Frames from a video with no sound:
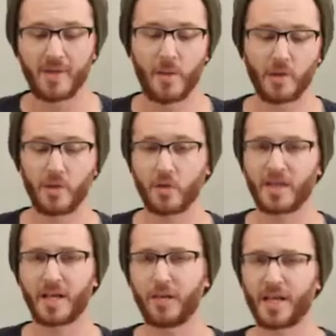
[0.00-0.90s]
that we use to
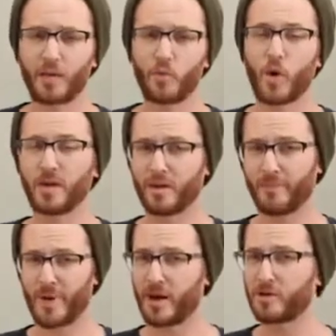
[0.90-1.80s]
take a look at what
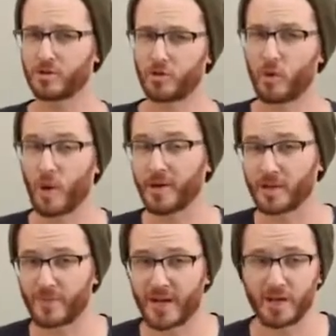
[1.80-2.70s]
competitors are doing, where they're
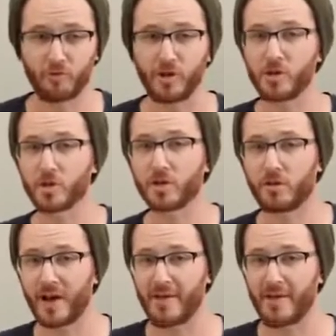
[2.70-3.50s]
spending, researching their